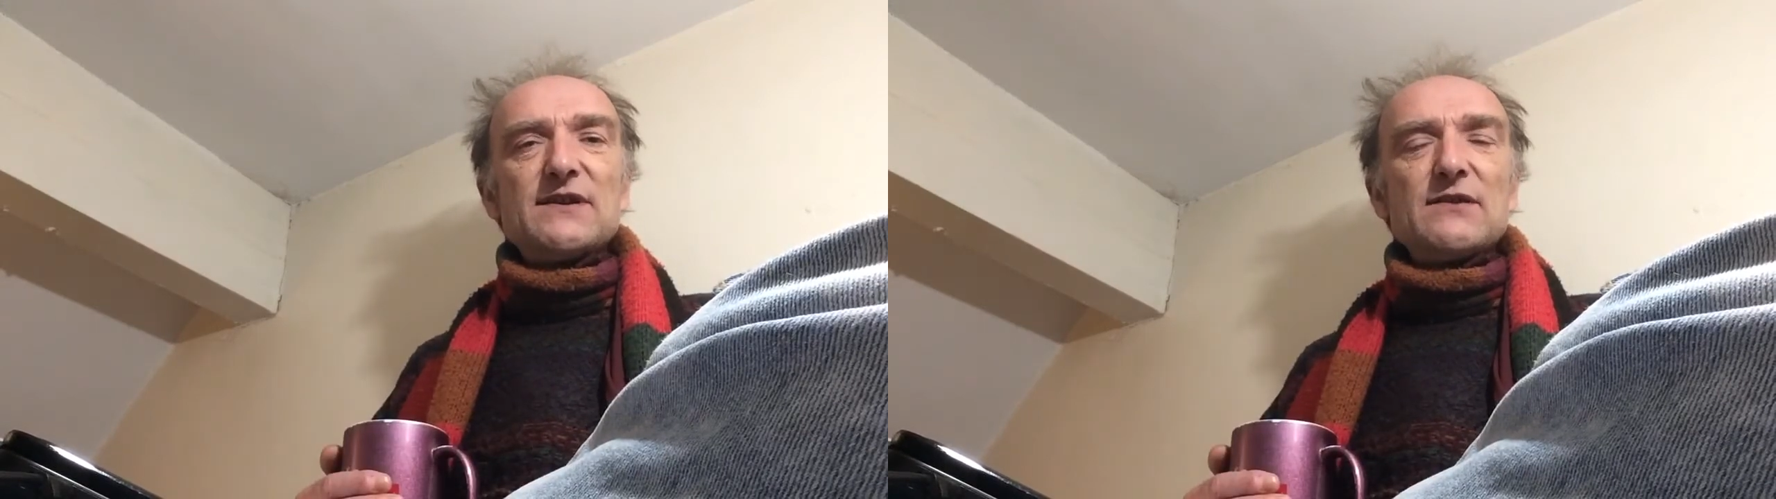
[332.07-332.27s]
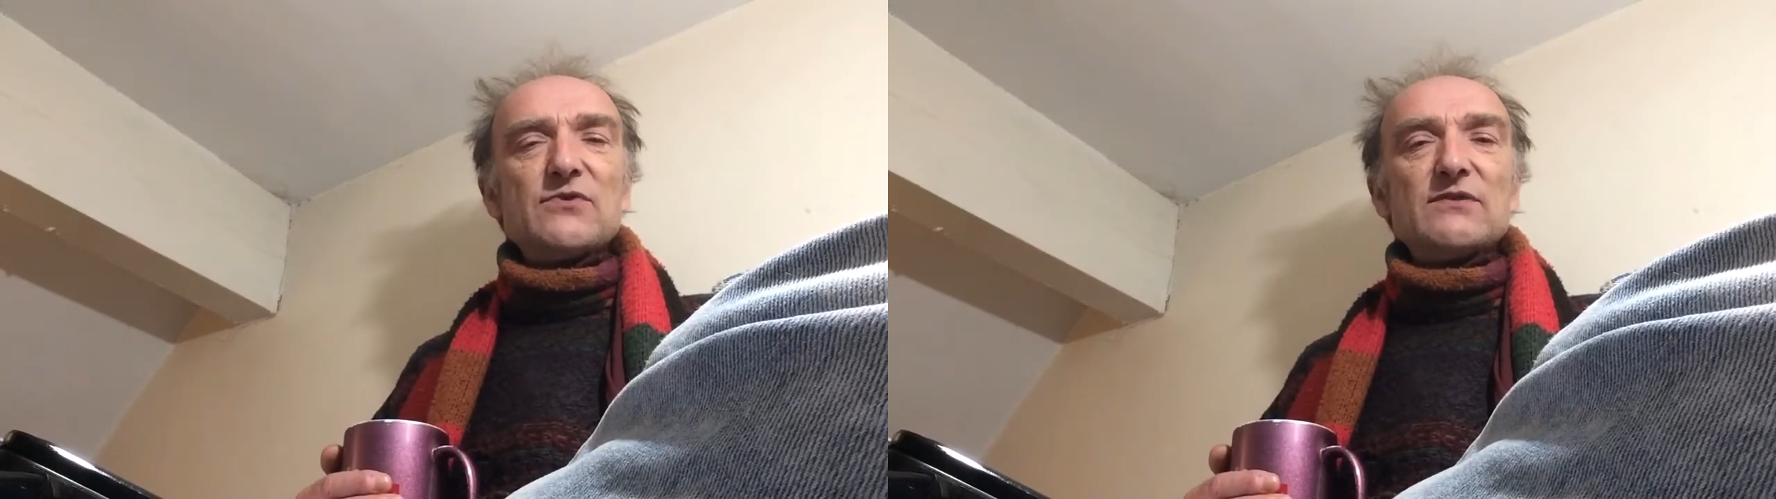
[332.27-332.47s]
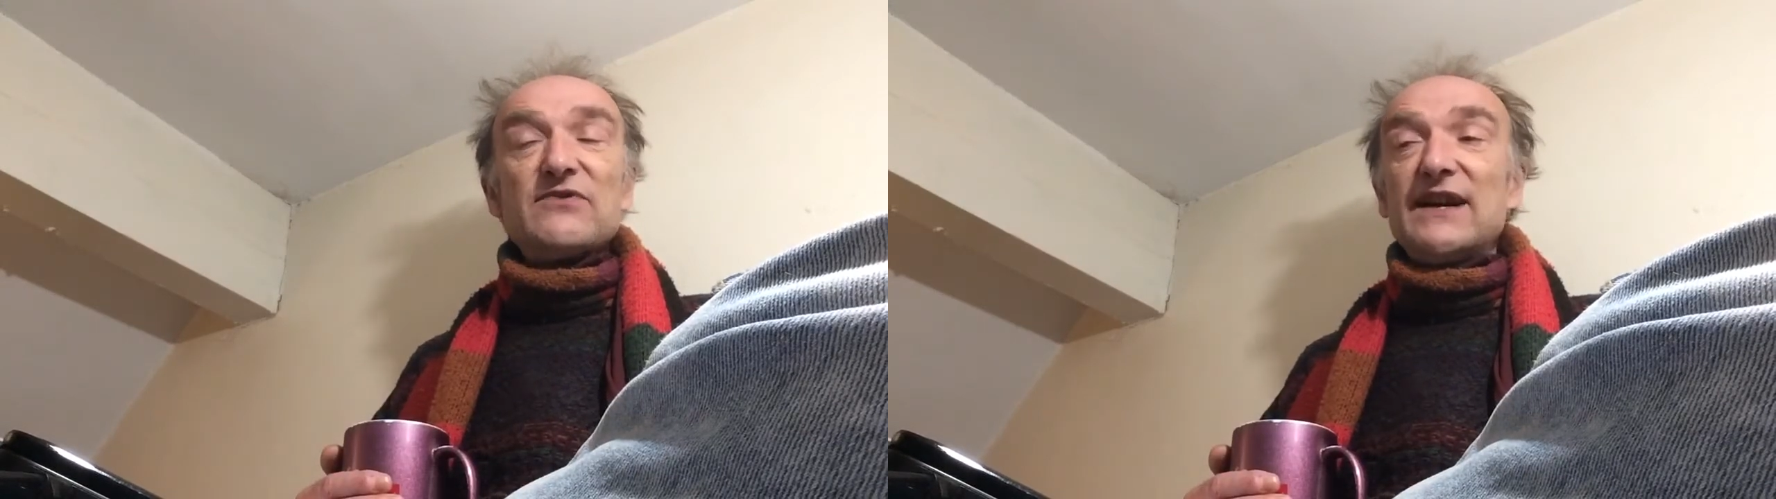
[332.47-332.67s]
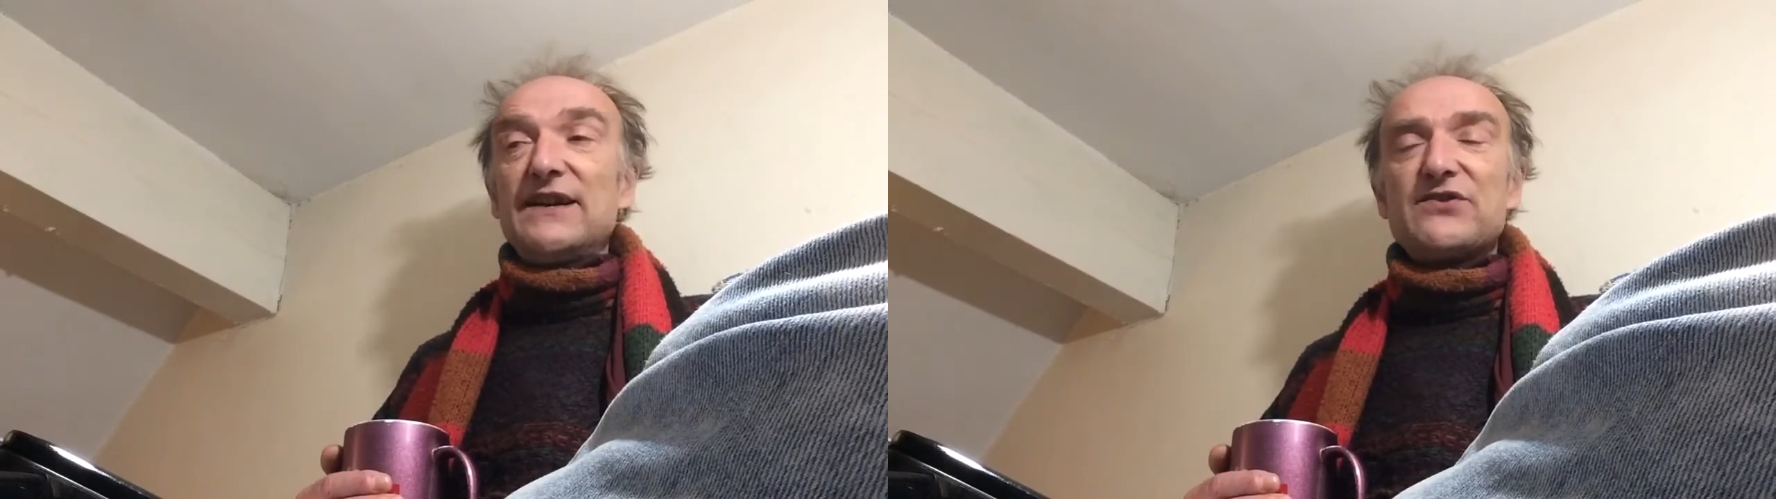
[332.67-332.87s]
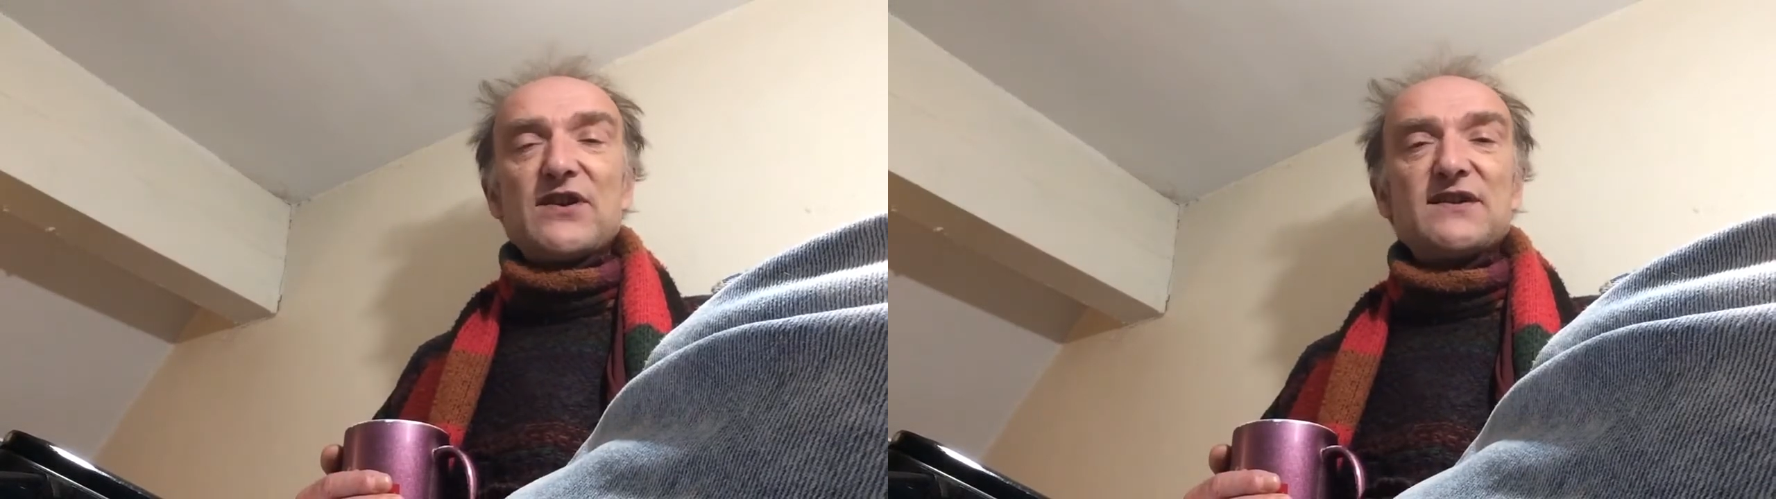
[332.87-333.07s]
and I wouldn't
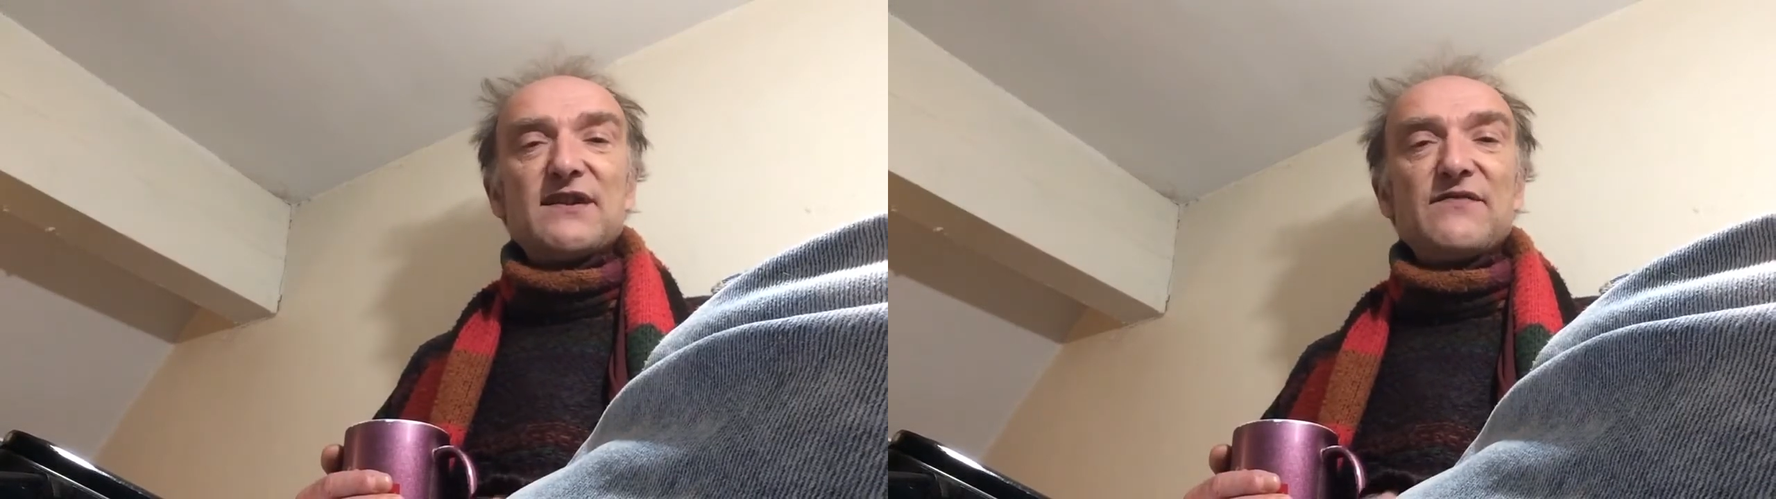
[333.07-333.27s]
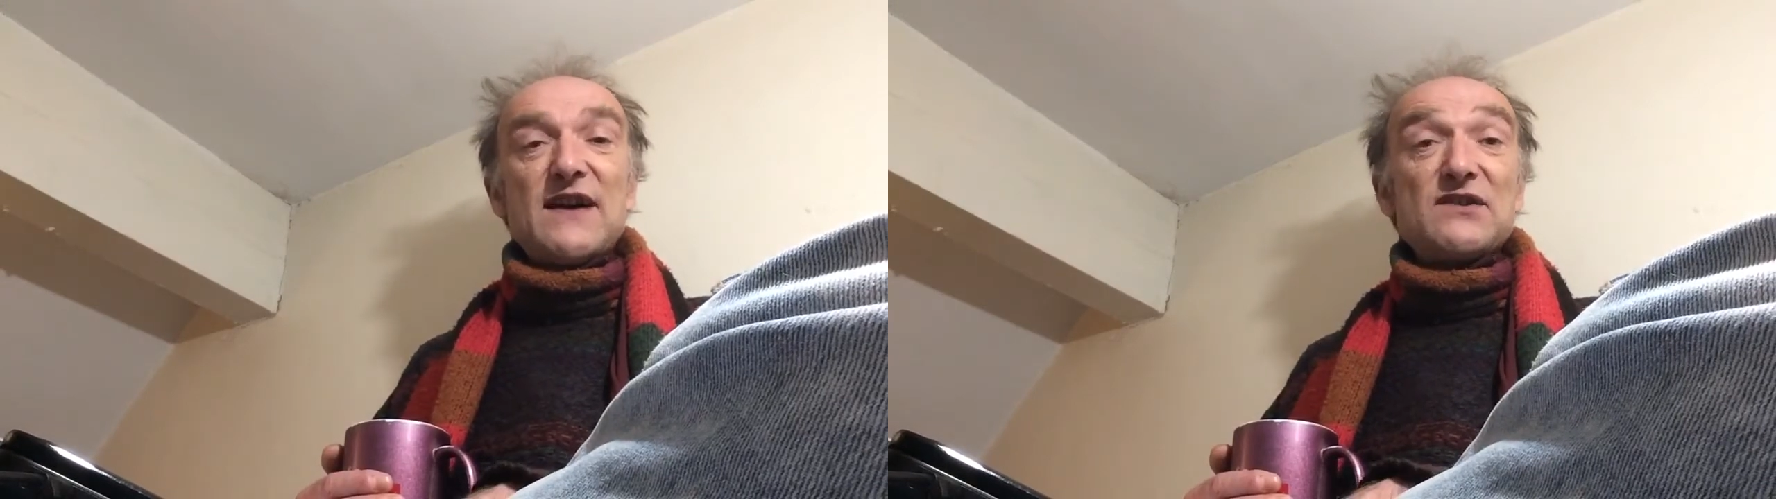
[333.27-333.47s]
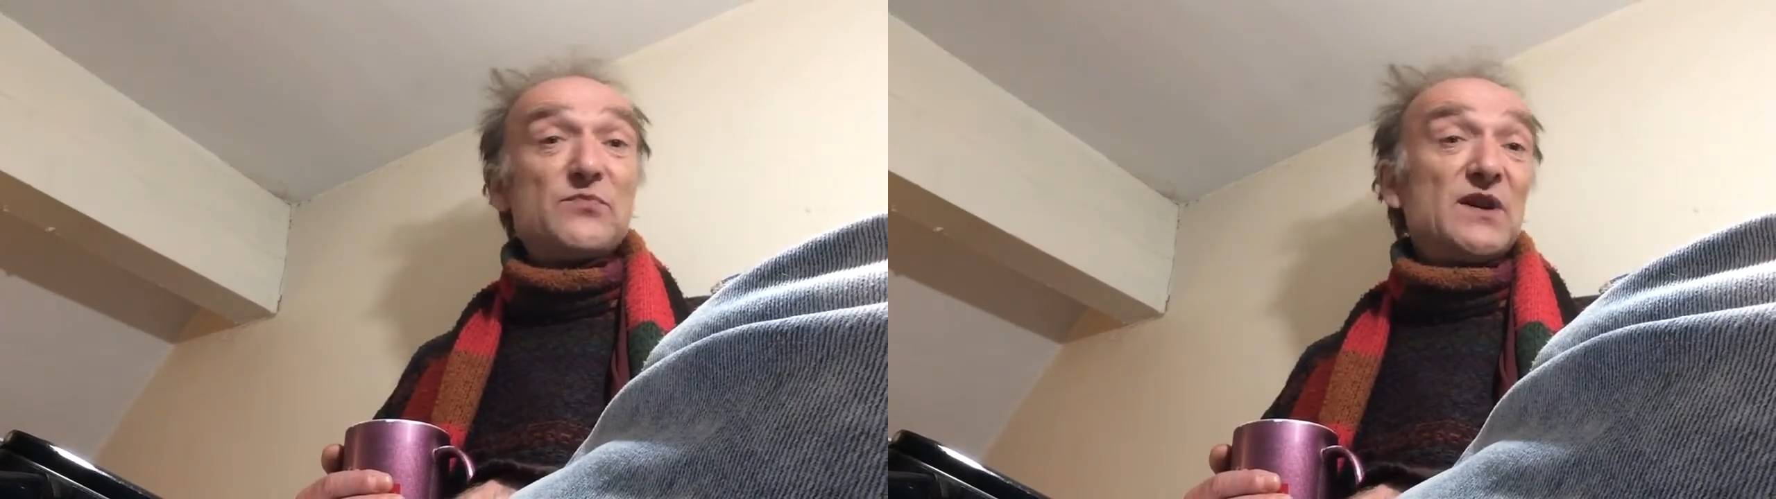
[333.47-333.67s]
really trust the facts,